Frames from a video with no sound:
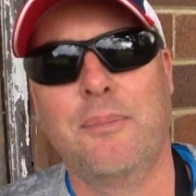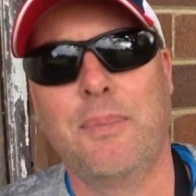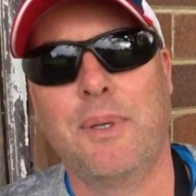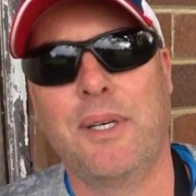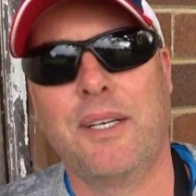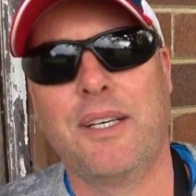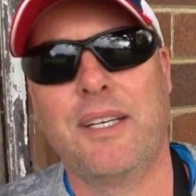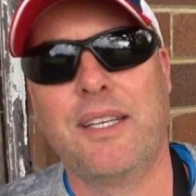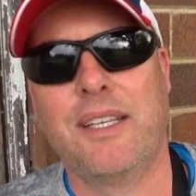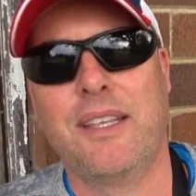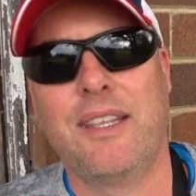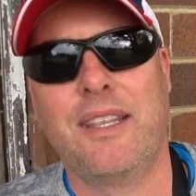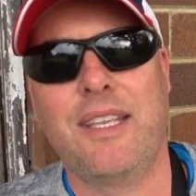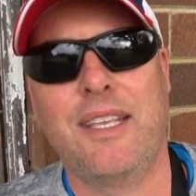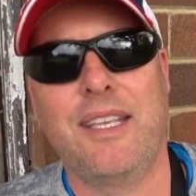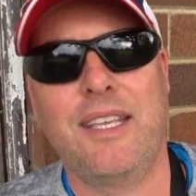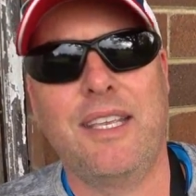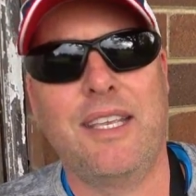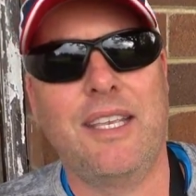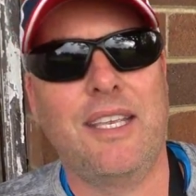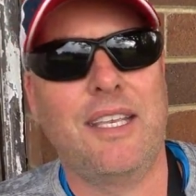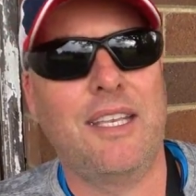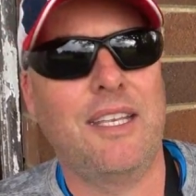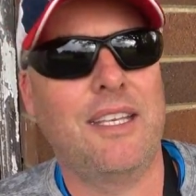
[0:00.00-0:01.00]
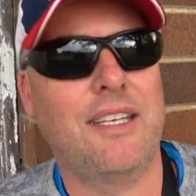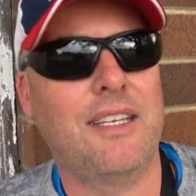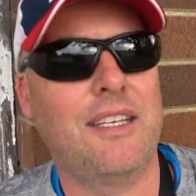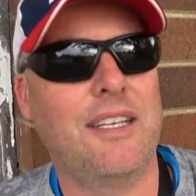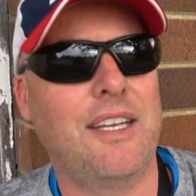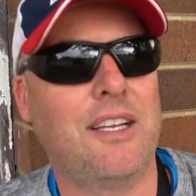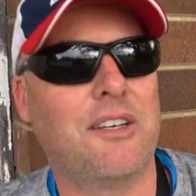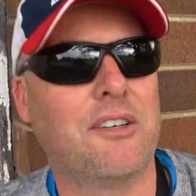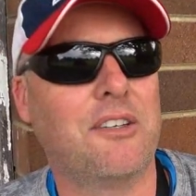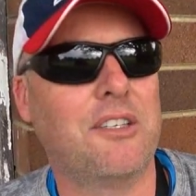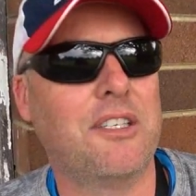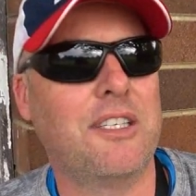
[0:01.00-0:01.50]
by the
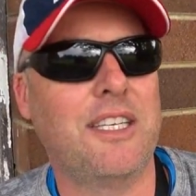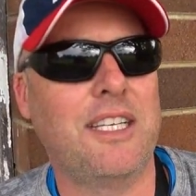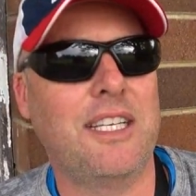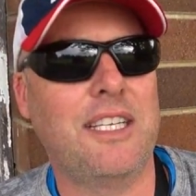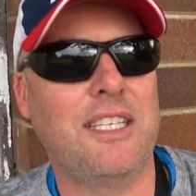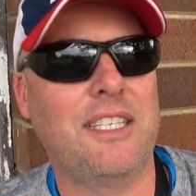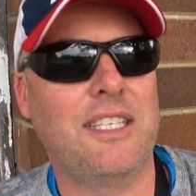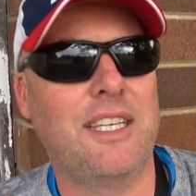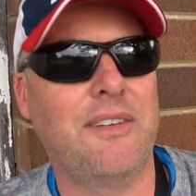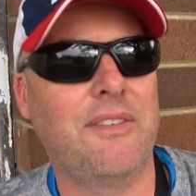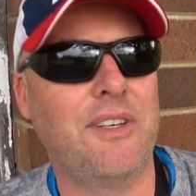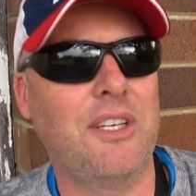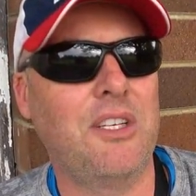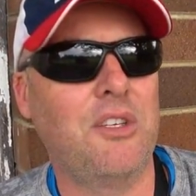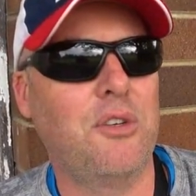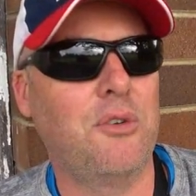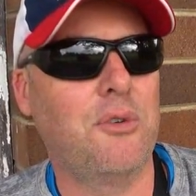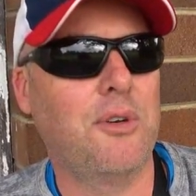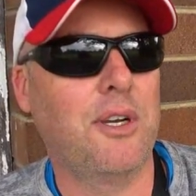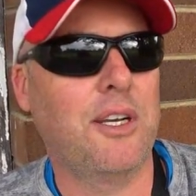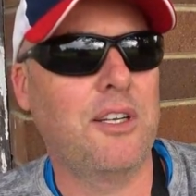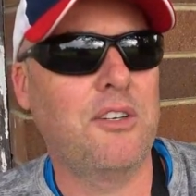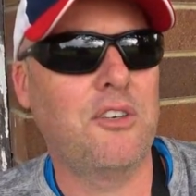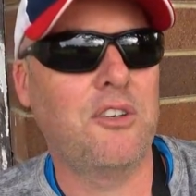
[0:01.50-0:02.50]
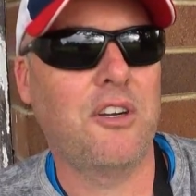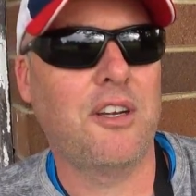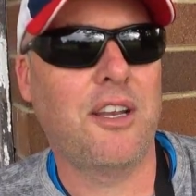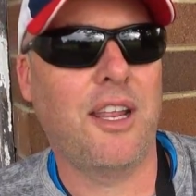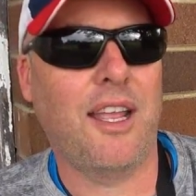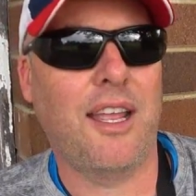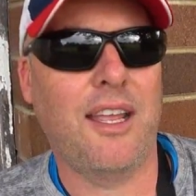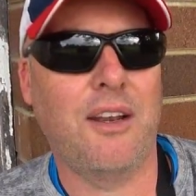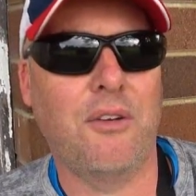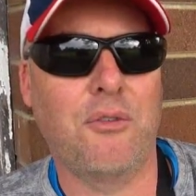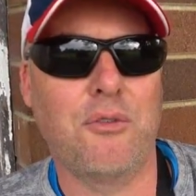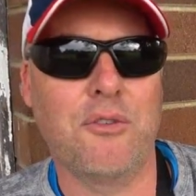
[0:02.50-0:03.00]
Nikon D7200
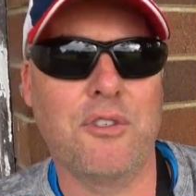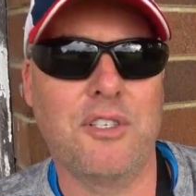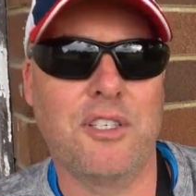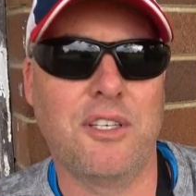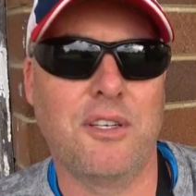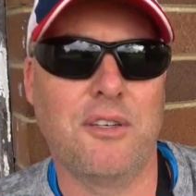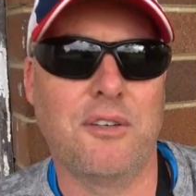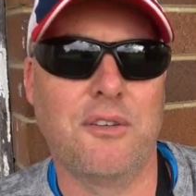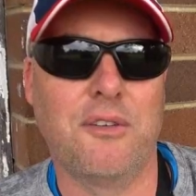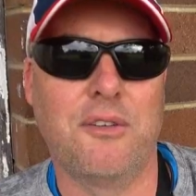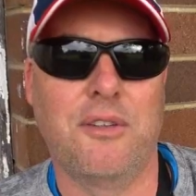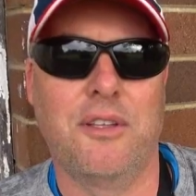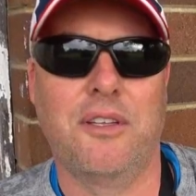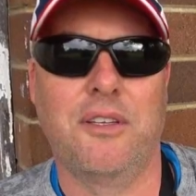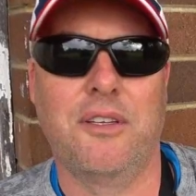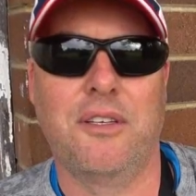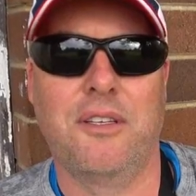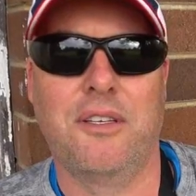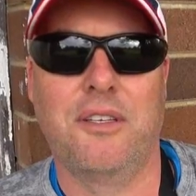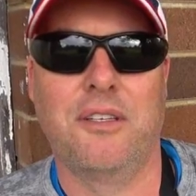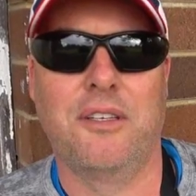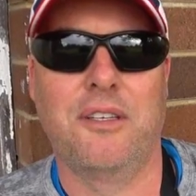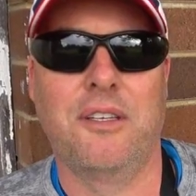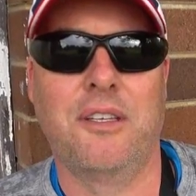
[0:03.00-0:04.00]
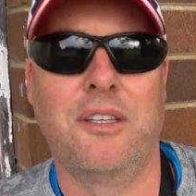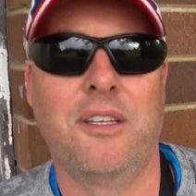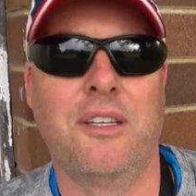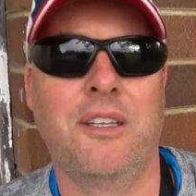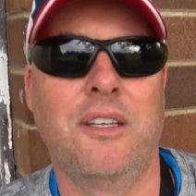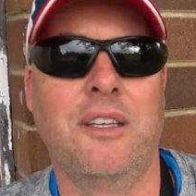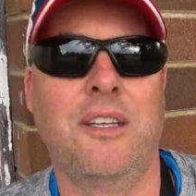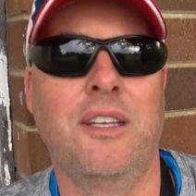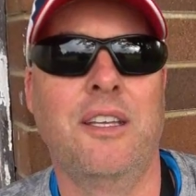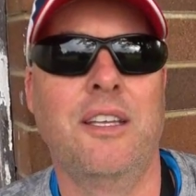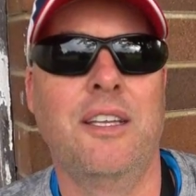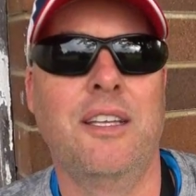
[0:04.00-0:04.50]
and also the
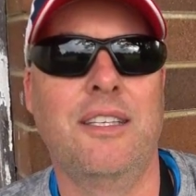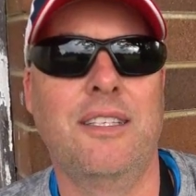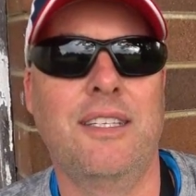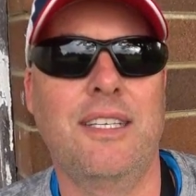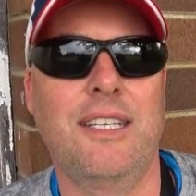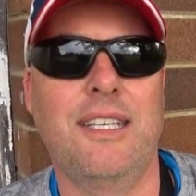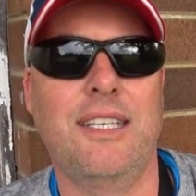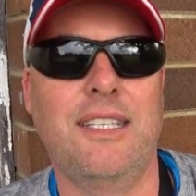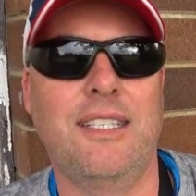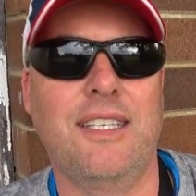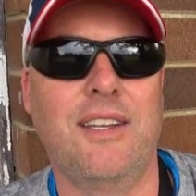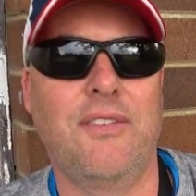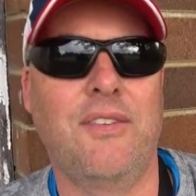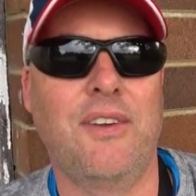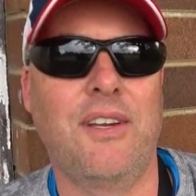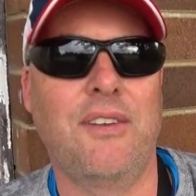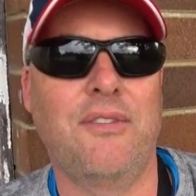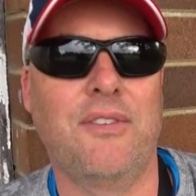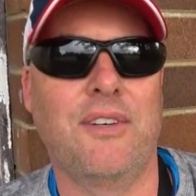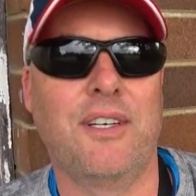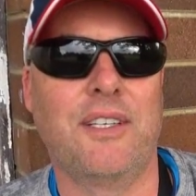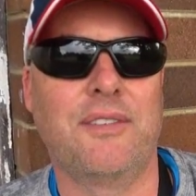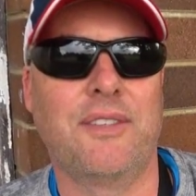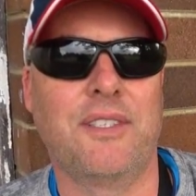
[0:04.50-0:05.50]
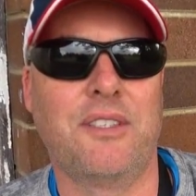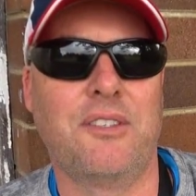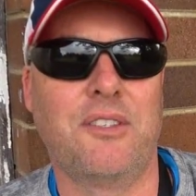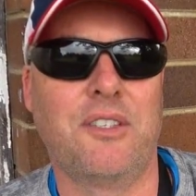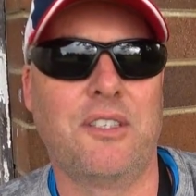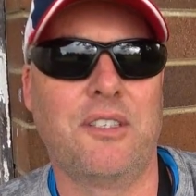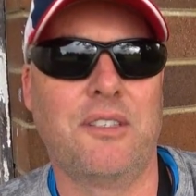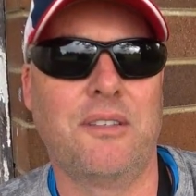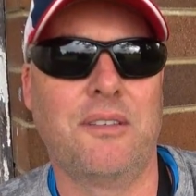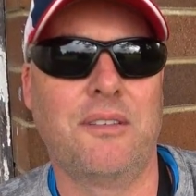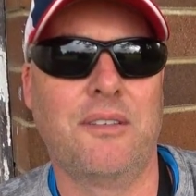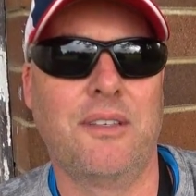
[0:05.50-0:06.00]

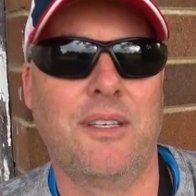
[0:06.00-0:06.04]
D7500.